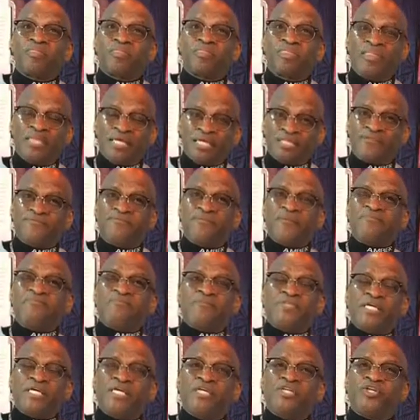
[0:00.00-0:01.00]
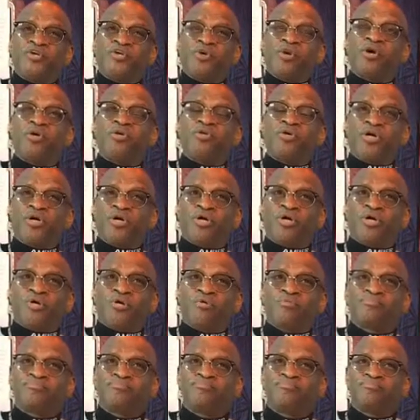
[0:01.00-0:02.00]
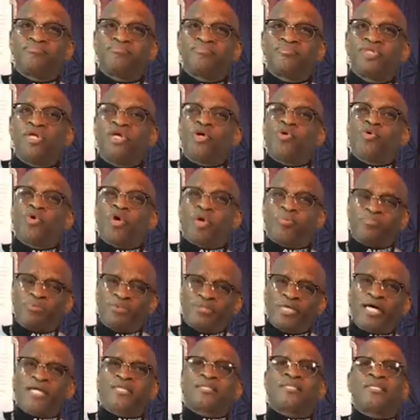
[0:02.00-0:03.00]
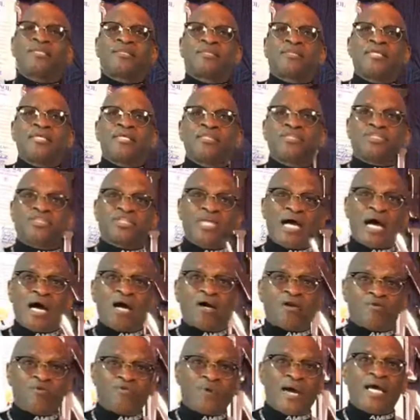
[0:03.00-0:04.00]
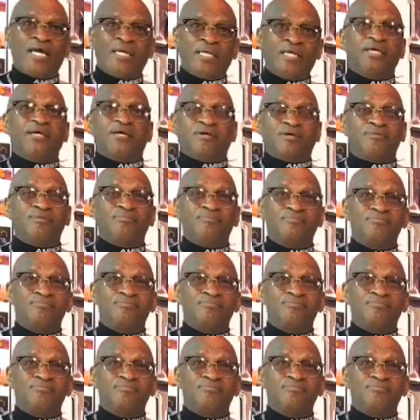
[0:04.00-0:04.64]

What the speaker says: this 15-year-old girl who abducted this child right here,